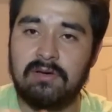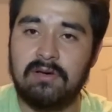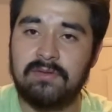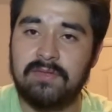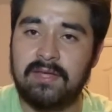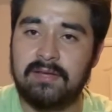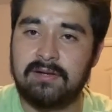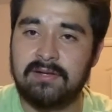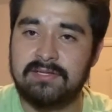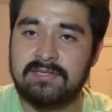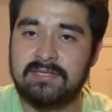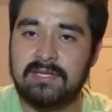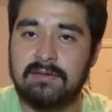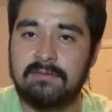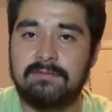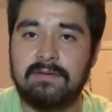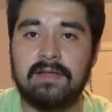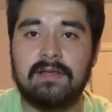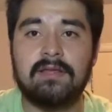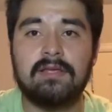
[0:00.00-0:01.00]
all that good
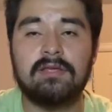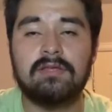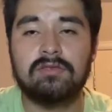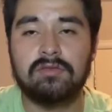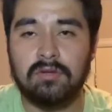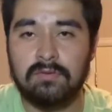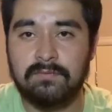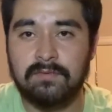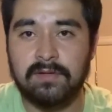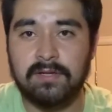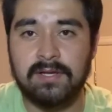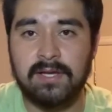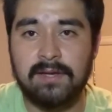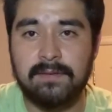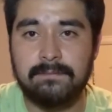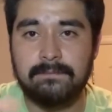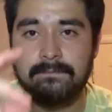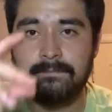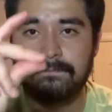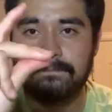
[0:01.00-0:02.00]
stuff, and don't forget
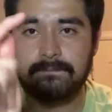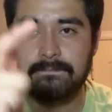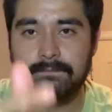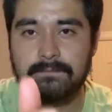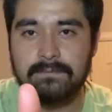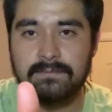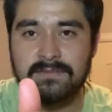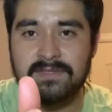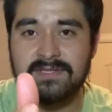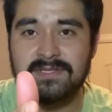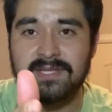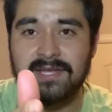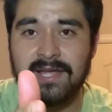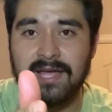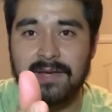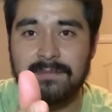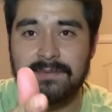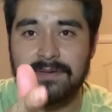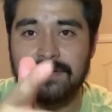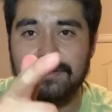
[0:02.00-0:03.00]
to stay
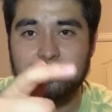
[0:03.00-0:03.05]
happy.